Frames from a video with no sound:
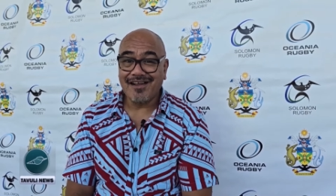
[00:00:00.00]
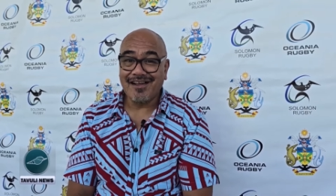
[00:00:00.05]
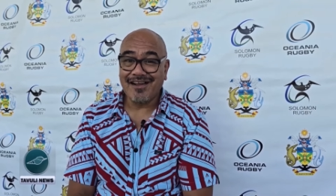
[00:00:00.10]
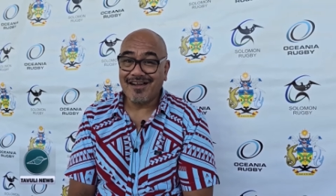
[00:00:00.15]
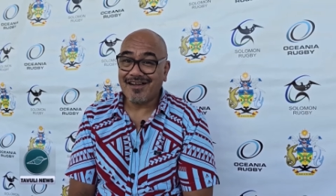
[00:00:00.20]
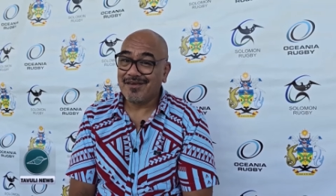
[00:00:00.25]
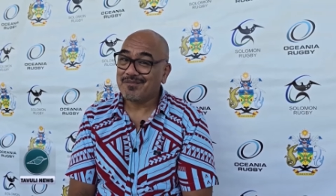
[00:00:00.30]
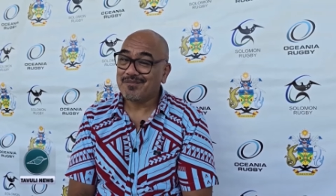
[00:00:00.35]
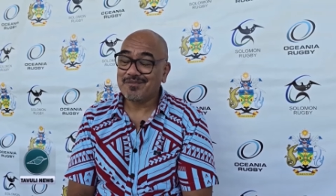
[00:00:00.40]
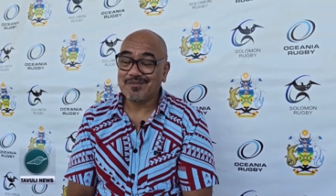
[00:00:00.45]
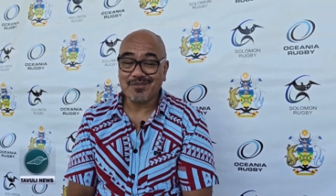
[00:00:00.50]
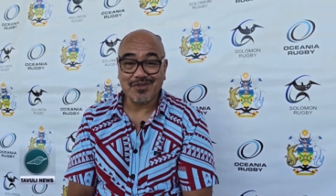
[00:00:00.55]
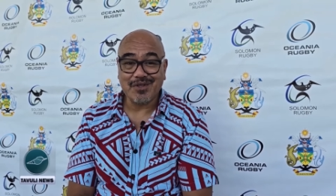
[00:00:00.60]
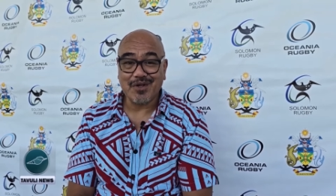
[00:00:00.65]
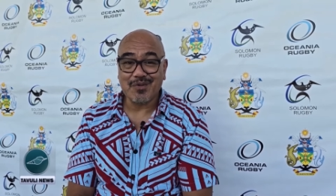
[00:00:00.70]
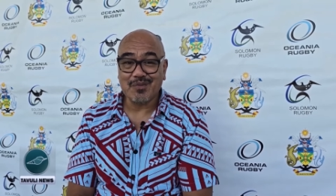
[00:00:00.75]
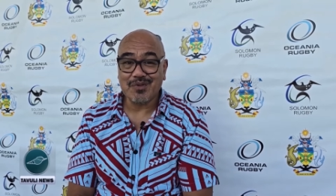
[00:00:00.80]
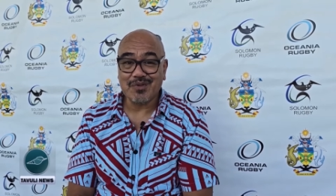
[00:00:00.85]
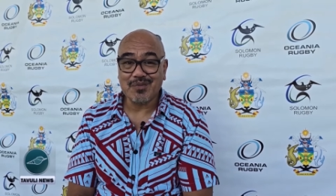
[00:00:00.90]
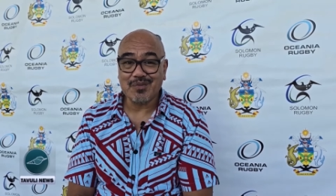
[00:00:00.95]
Um, you
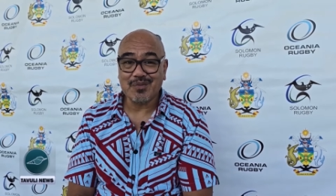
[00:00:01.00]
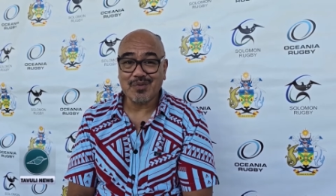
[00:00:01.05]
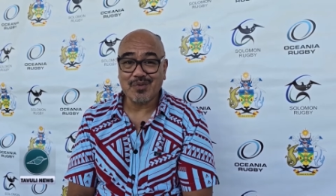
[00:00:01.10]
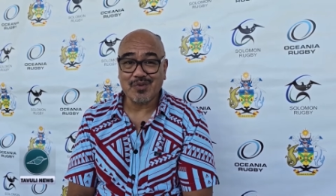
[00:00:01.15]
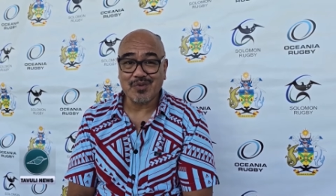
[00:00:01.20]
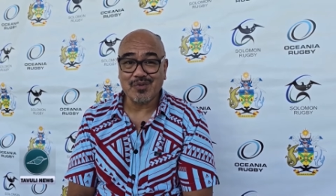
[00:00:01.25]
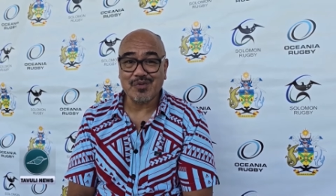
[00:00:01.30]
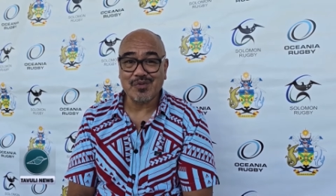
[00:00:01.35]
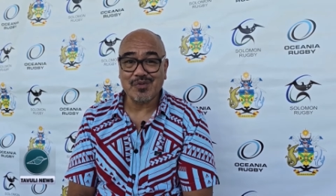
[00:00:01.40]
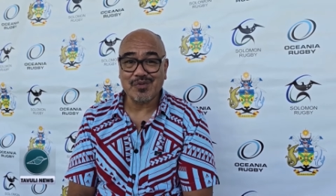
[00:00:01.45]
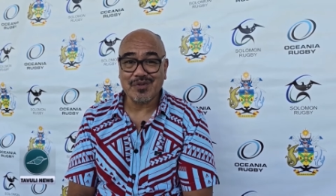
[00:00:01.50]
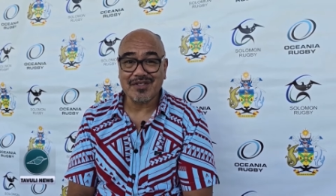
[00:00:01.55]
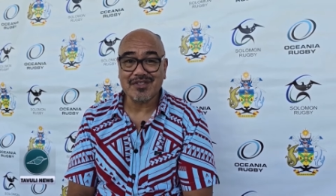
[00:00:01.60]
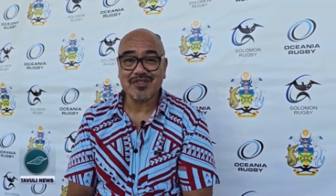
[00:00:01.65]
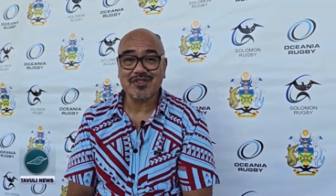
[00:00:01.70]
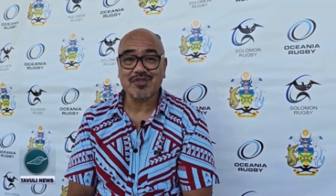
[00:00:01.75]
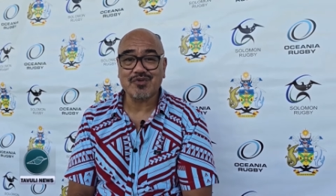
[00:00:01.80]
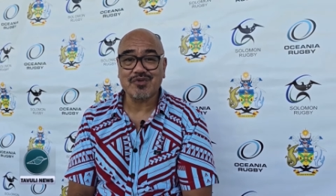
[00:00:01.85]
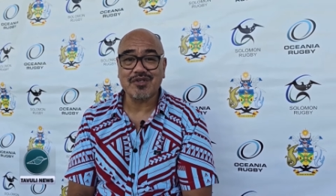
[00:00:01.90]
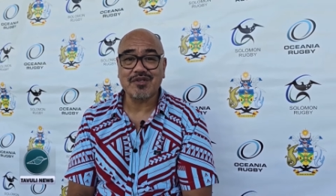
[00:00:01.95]
know, we're, we're, all
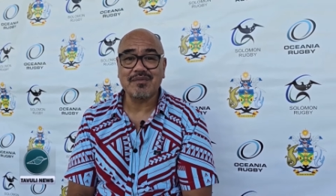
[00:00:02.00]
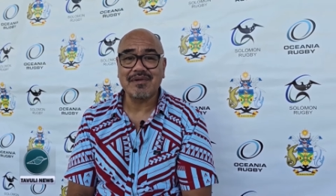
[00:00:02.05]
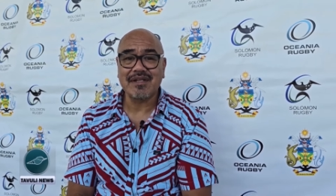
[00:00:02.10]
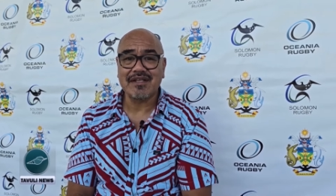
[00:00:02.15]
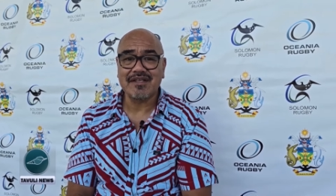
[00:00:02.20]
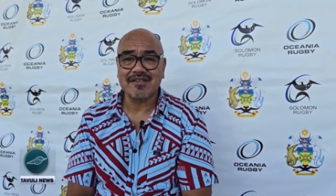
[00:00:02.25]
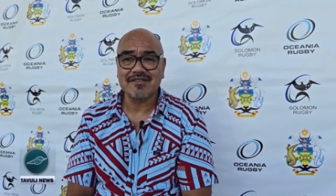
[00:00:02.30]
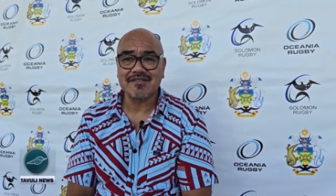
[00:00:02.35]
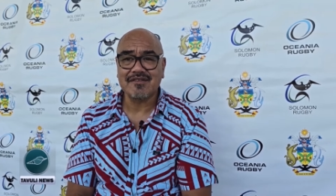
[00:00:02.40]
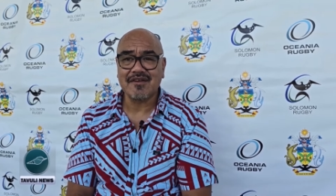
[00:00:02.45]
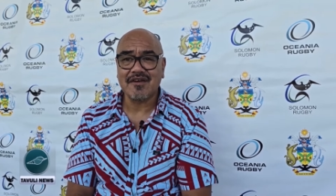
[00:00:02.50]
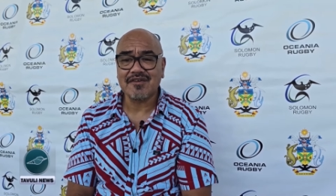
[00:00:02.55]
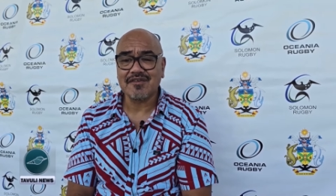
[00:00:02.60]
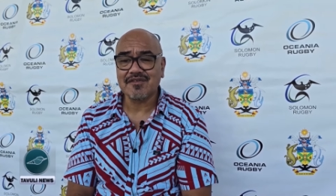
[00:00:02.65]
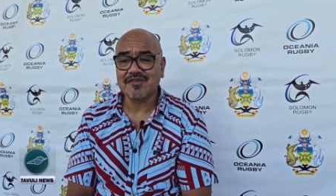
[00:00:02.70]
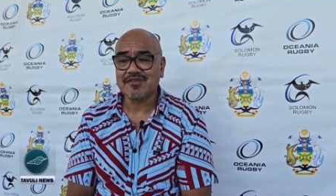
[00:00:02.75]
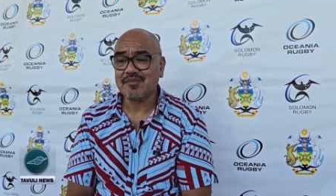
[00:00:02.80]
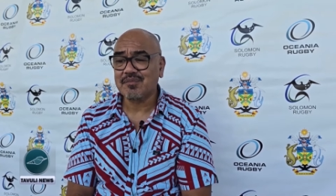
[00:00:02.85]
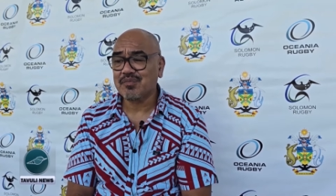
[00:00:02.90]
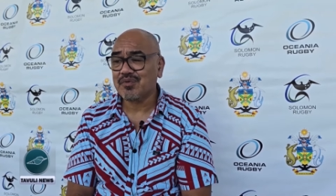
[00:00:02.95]
extremely
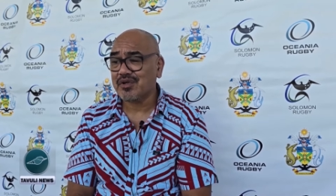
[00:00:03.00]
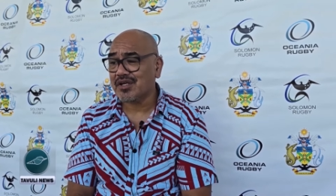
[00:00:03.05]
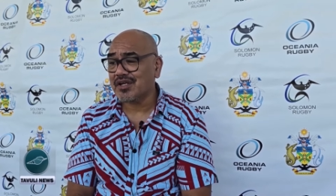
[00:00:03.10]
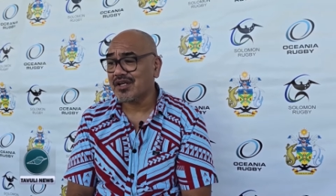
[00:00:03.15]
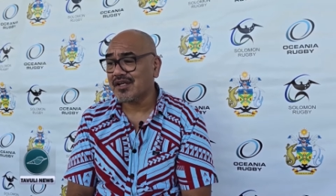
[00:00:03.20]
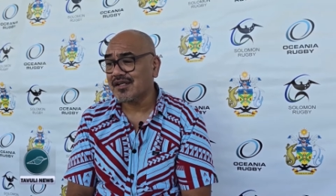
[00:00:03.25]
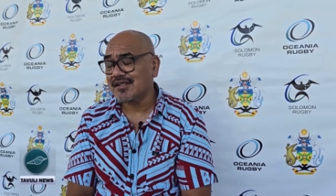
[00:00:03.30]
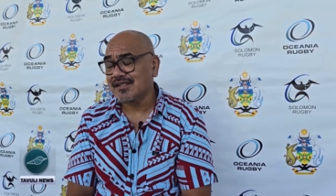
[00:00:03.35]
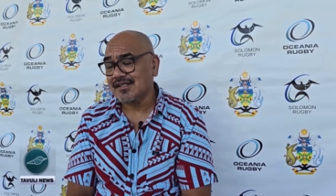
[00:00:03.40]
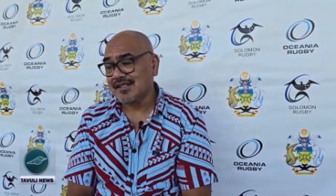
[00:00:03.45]
excited to bring